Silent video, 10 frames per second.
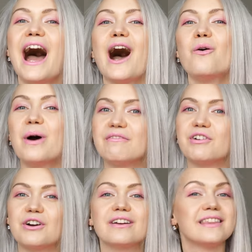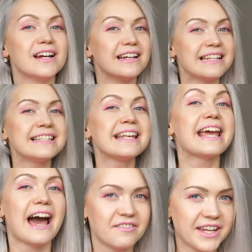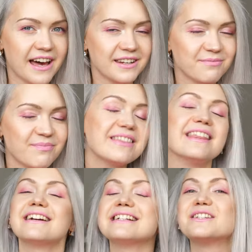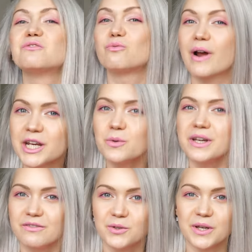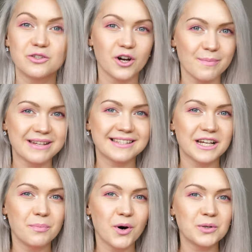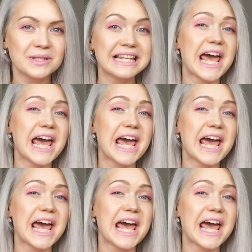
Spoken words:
However, there is a caveat. There is the right way of doing document style posts